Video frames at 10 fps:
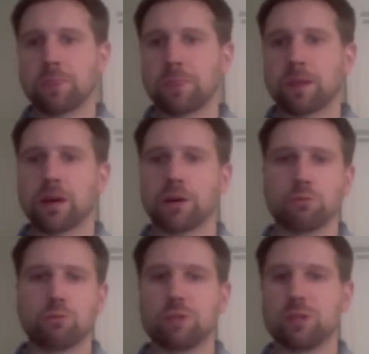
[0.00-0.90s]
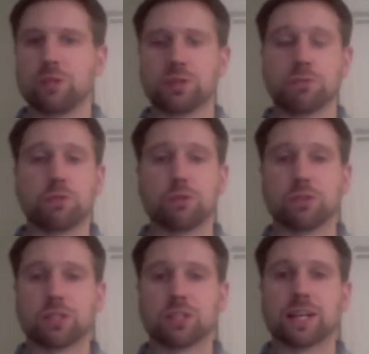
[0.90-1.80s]
when we use computers
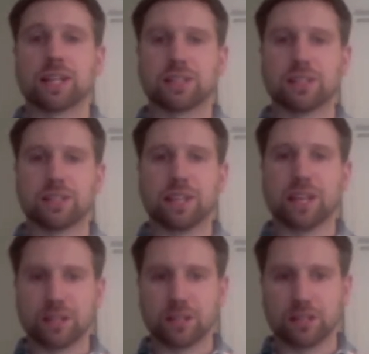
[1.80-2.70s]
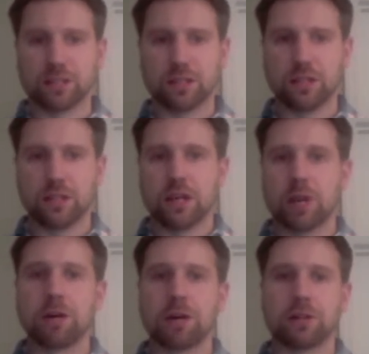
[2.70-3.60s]
to collect data
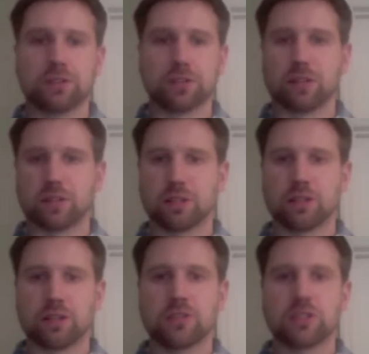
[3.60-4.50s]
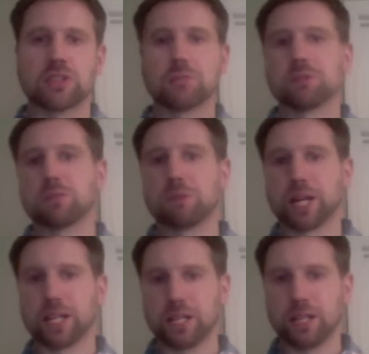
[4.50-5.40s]
about systems in the
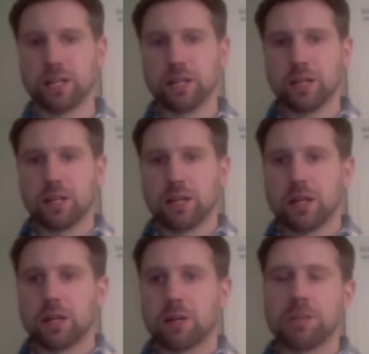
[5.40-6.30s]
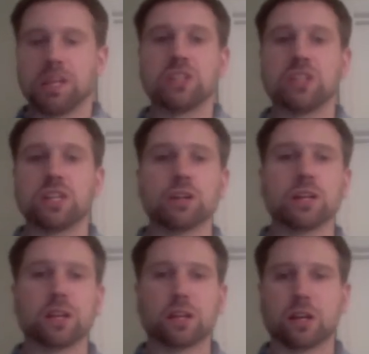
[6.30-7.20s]
body. The
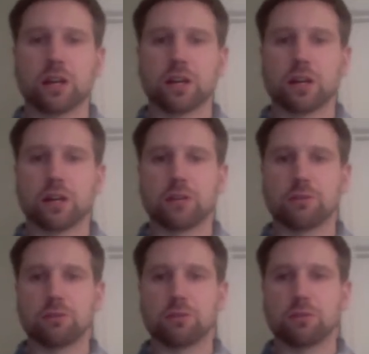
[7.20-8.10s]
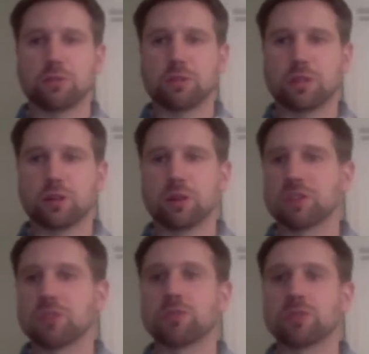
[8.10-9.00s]
engineering, there are
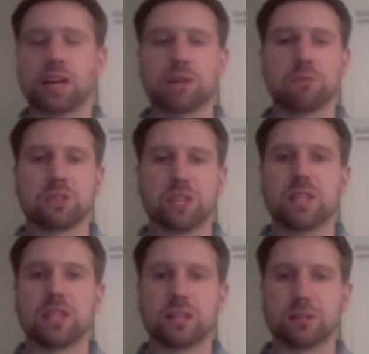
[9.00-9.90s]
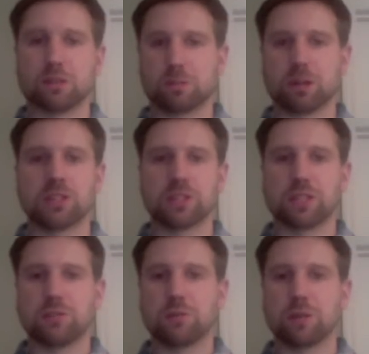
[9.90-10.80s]
several times in the Project
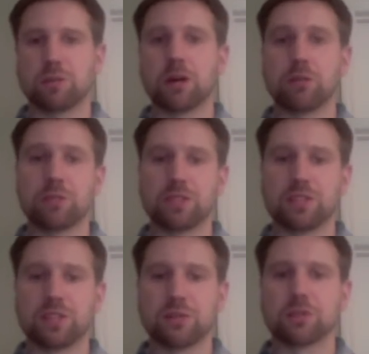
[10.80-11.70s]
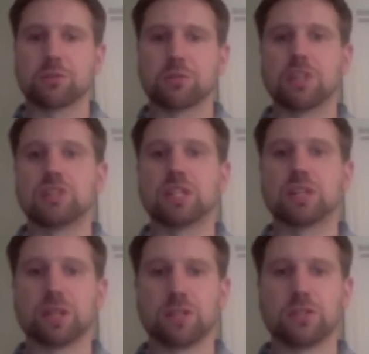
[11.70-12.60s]
Lead the Way biomed sequence when
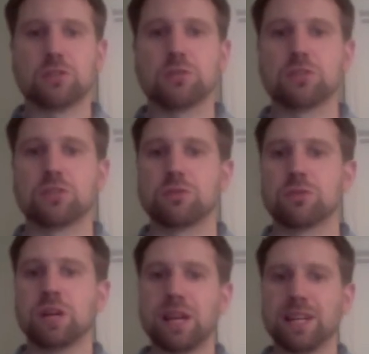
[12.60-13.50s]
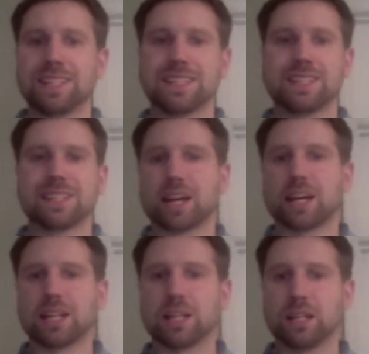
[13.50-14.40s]
engineering is used to
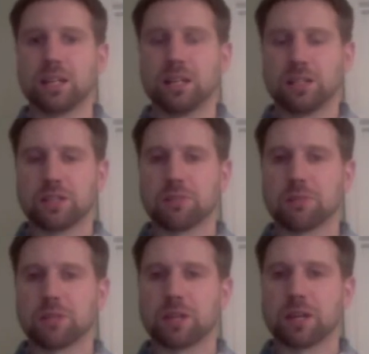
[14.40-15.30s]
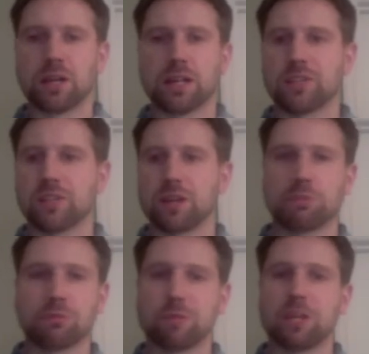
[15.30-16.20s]
design something. An
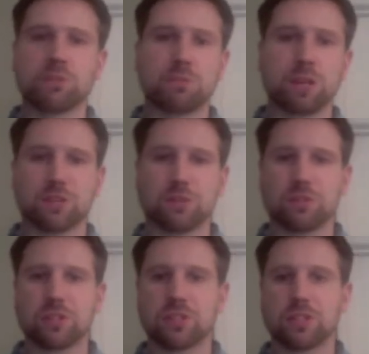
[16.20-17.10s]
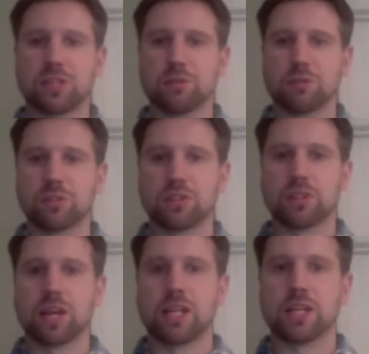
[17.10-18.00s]
example from HBS that we just did was
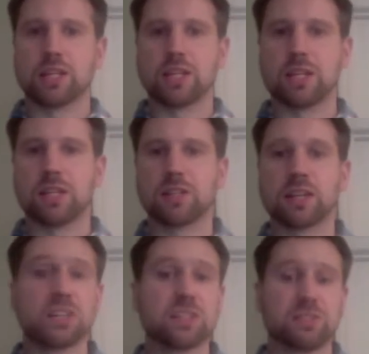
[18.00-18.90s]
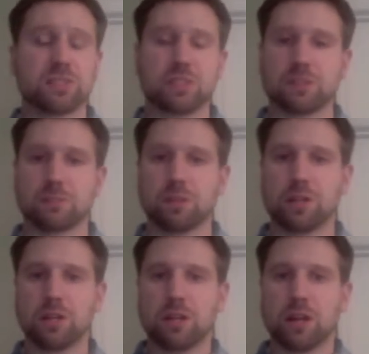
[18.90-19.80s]
designing the digestive system
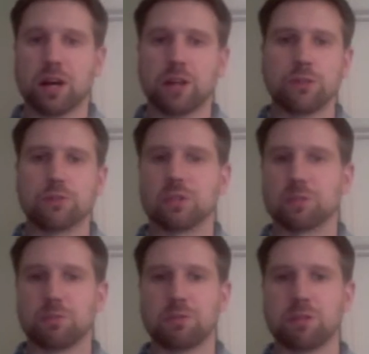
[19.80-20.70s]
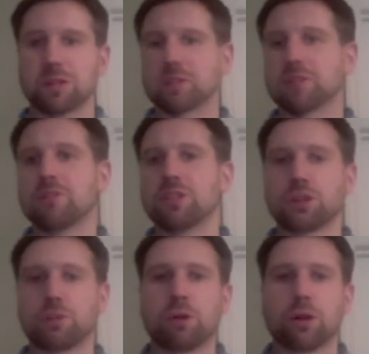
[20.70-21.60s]
using maybe
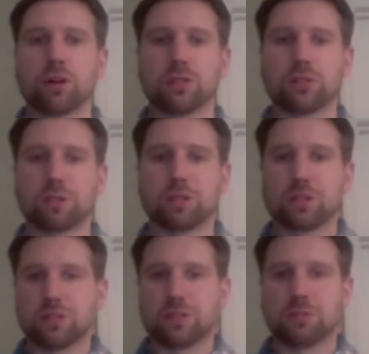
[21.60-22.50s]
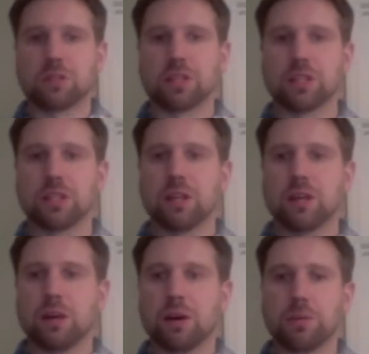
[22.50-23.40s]
unconventional parts, but
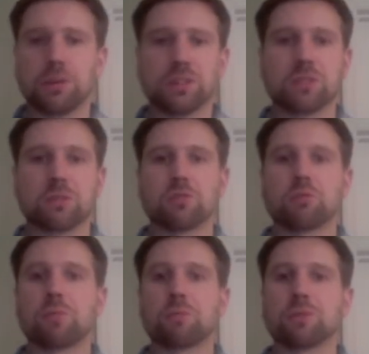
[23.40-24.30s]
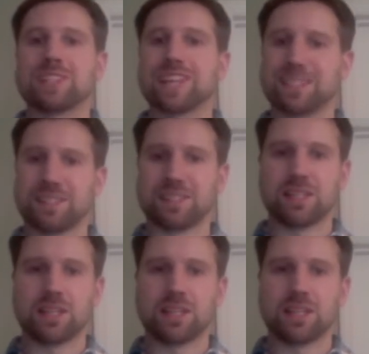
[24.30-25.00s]
building something that represents